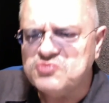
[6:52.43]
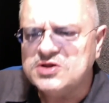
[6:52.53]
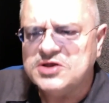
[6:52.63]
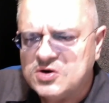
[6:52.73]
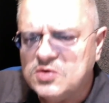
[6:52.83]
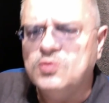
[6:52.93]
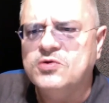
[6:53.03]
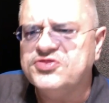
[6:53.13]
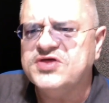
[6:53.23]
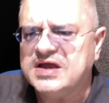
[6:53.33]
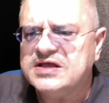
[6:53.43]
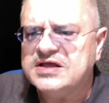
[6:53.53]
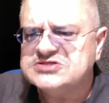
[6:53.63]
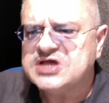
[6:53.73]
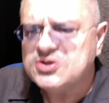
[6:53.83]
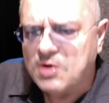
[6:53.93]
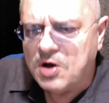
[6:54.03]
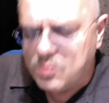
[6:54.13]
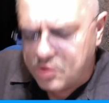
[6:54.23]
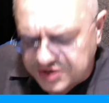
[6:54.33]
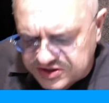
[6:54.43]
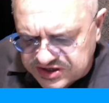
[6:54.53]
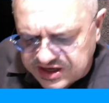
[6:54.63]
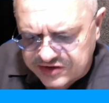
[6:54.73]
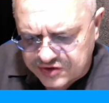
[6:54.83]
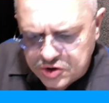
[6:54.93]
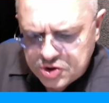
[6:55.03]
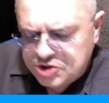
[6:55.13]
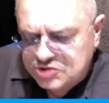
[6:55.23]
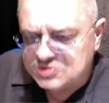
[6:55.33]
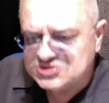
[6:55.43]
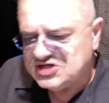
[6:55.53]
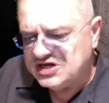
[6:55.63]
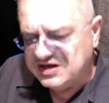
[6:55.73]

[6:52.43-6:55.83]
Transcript: Also a really cool thing. It's like you're all working together to